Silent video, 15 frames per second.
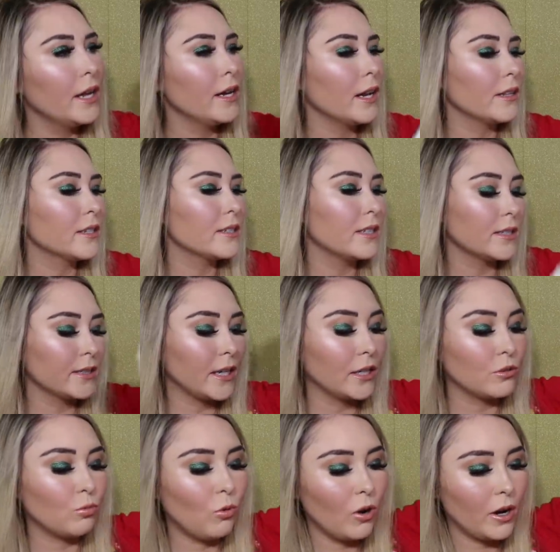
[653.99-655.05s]
He got this in a
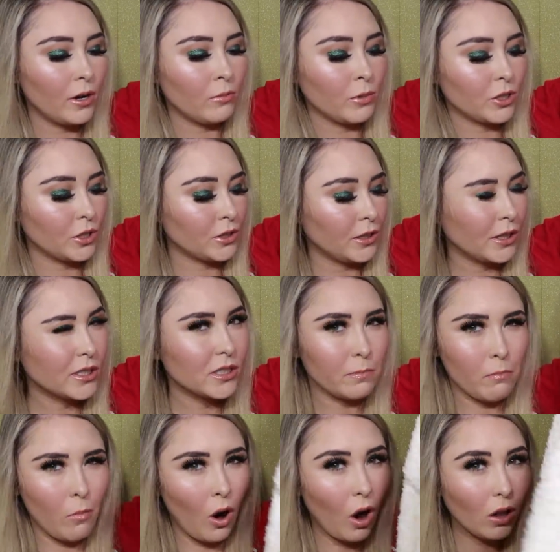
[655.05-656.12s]
size 1, which is the
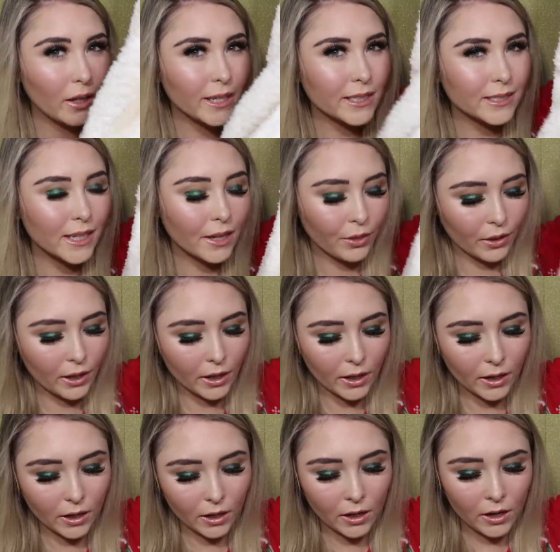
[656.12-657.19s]
smallest, I
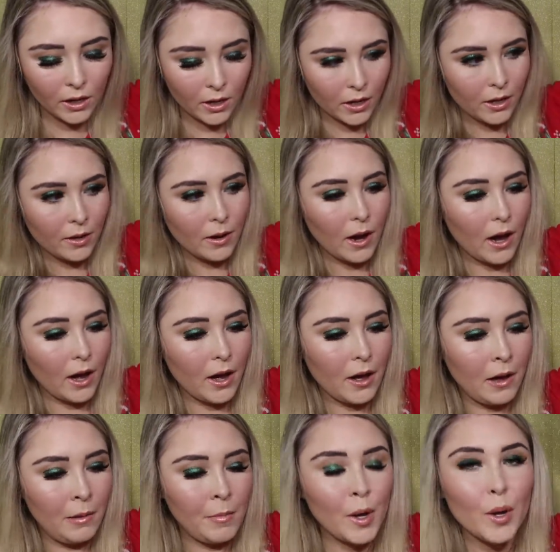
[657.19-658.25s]
think.
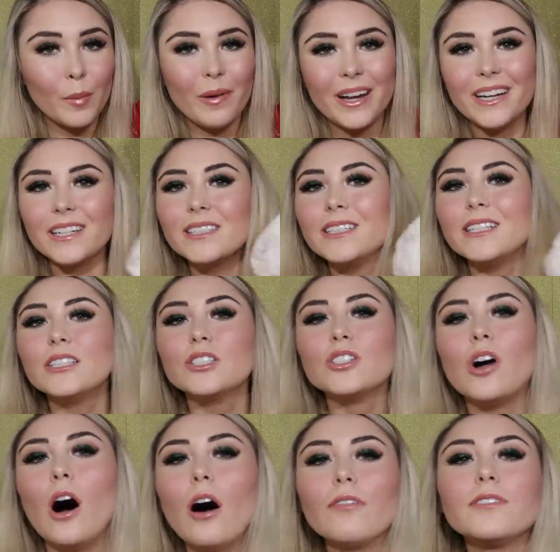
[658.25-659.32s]
But it is the
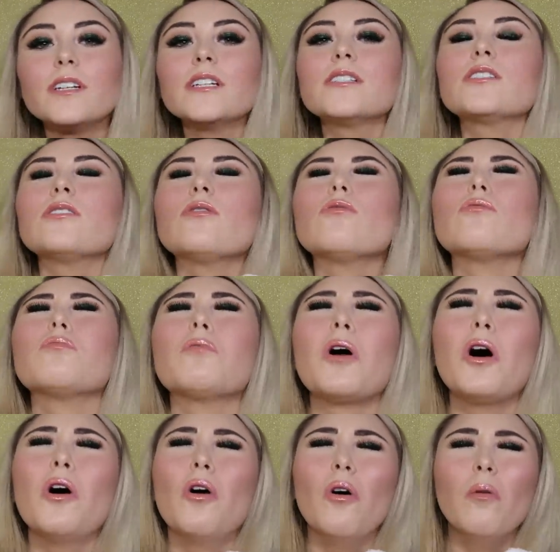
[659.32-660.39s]
softest
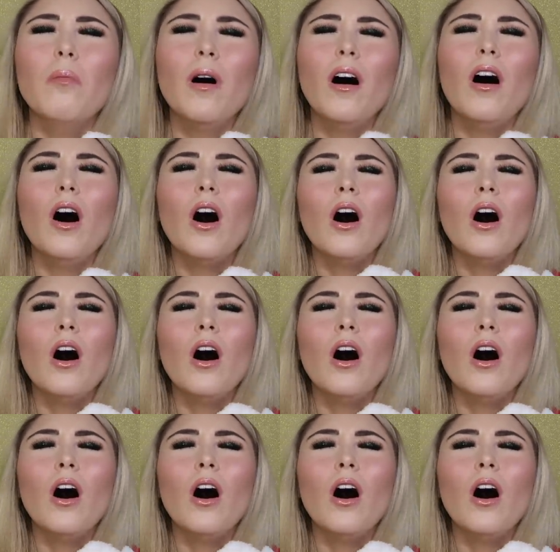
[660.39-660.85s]
robe.